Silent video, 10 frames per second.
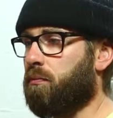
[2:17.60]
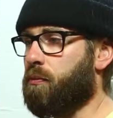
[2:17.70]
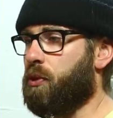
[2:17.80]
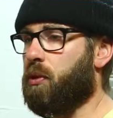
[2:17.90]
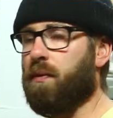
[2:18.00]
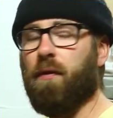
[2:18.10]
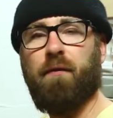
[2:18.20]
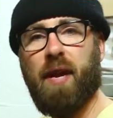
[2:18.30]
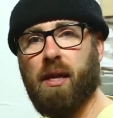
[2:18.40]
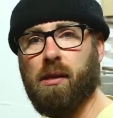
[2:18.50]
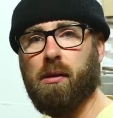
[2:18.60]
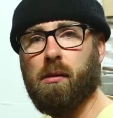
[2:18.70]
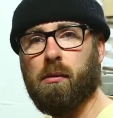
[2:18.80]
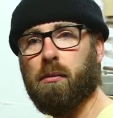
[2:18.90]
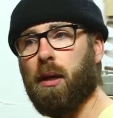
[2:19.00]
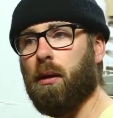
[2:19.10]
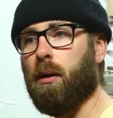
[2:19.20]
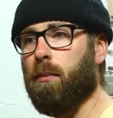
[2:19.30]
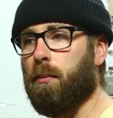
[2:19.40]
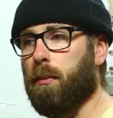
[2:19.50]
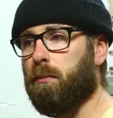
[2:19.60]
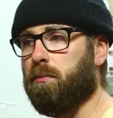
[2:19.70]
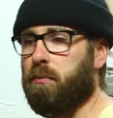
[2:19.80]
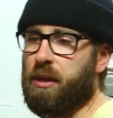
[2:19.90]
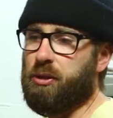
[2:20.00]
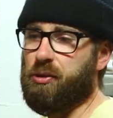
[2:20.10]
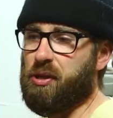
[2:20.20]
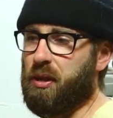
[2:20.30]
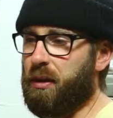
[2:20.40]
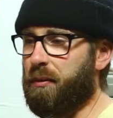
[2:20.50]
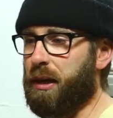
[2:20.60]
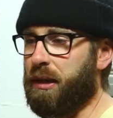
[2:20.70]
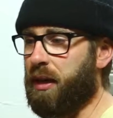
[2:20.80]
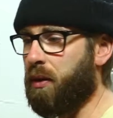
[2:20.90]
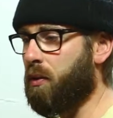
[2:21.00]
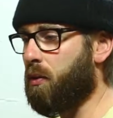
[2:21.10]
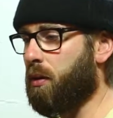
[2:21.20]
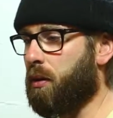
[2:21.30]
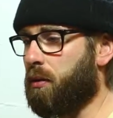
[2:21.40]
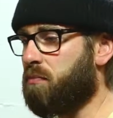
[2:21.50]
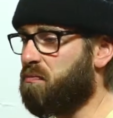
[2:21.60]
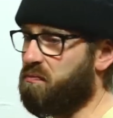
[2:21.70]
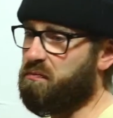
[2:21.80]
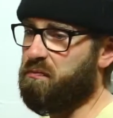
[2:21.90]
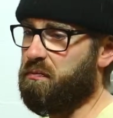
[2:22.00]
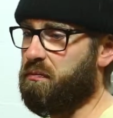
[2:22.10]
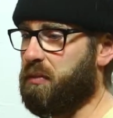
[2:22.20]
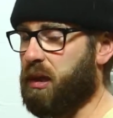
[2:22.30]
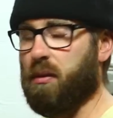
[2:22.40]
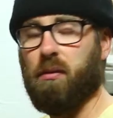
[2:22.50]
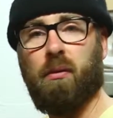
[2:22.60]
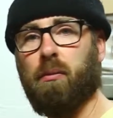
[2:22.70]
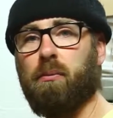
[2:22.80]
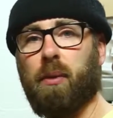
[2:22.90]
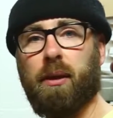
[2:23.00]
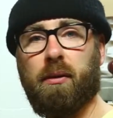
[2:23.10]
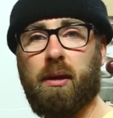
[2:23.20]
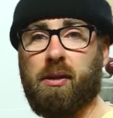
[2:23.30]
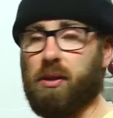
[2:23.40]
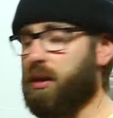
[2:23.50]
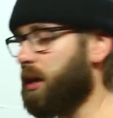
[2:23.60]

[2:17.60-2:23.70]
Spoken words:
sort of a phase that I'm interested in right now, or I don't know, but that's